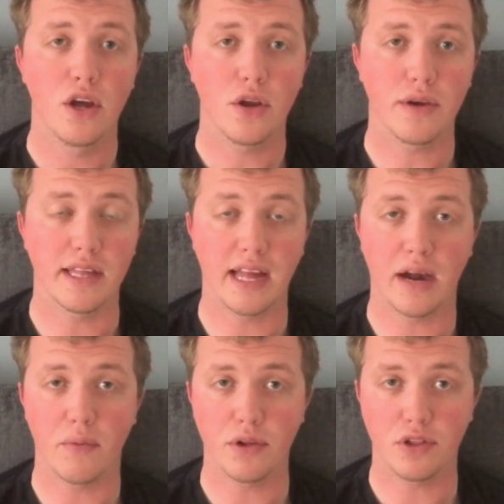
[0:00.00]
looking at
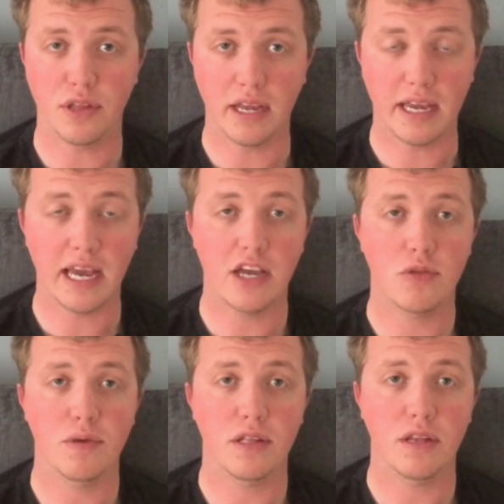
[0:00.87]
outreach and
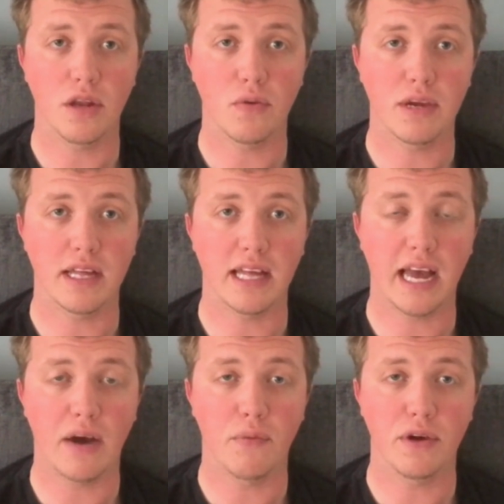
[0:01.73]
engagement, looking at
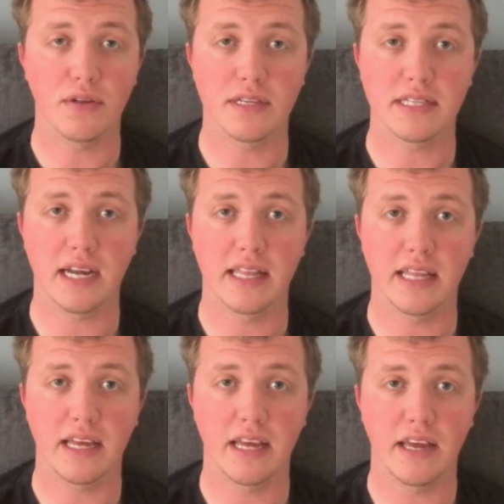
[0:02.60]
how we understand
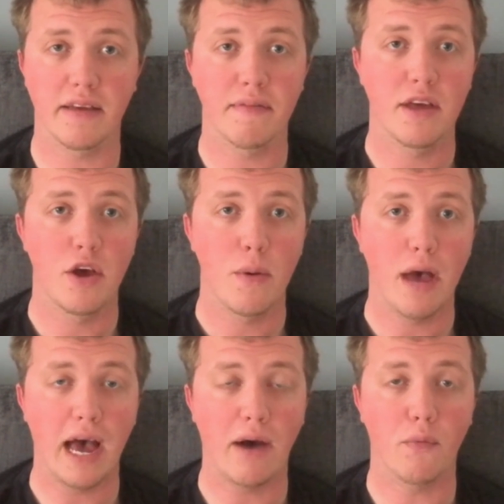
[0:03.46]

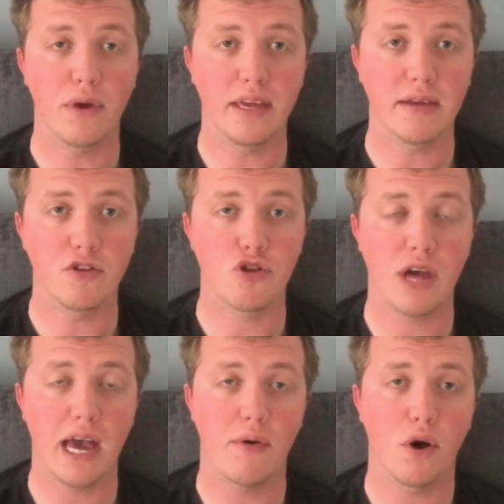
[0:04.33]
how we
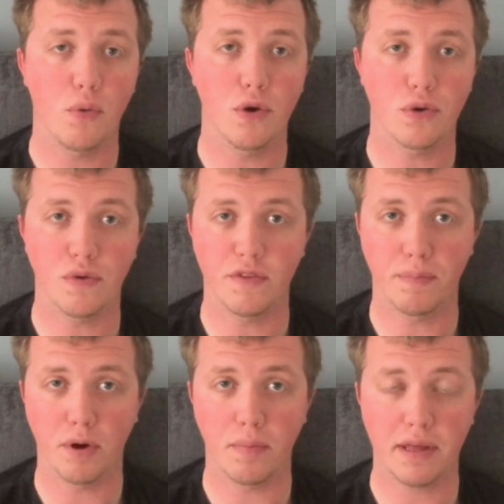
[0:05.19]
share our work with the
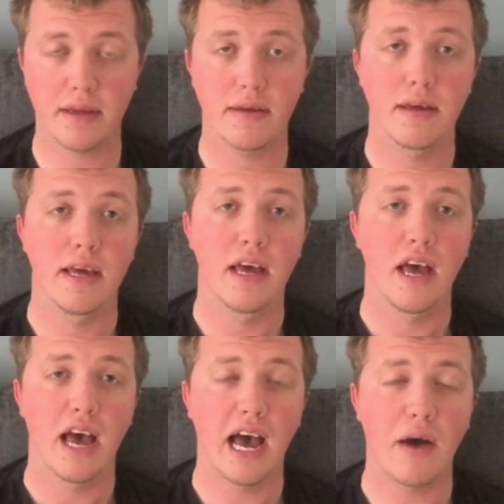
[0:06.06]
public,
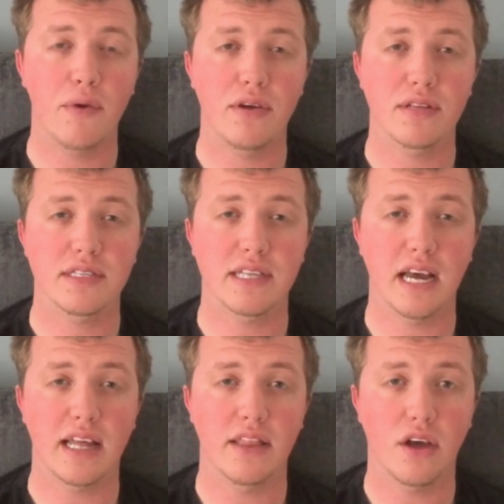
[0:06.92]
how we
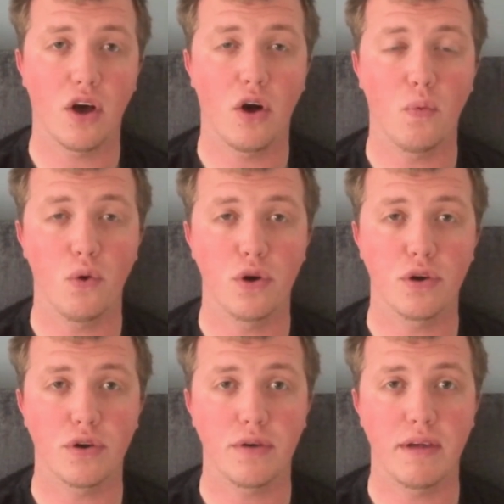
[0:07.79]
understand our
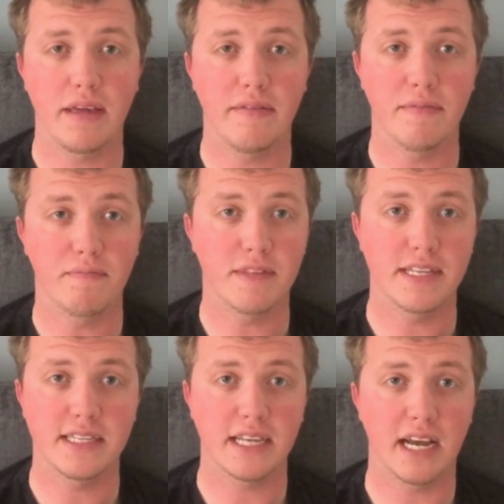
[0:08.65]
work in
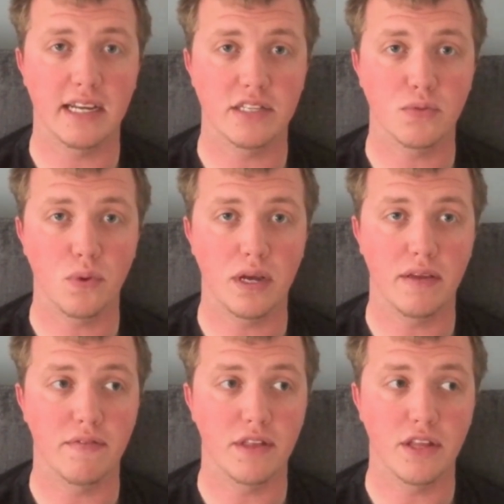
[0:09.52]
science
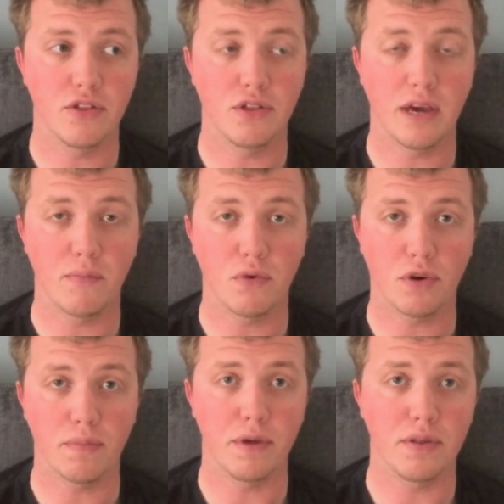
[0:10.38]
with the general
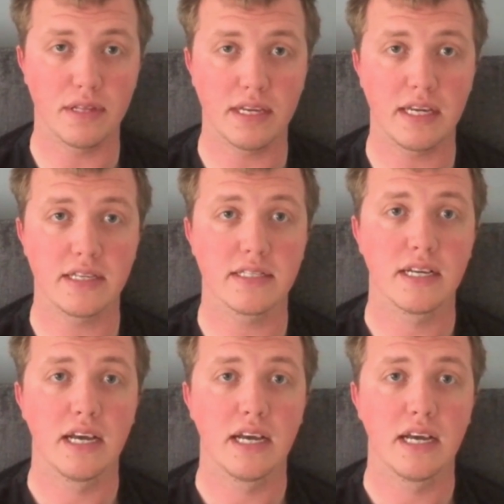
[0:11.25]
communities,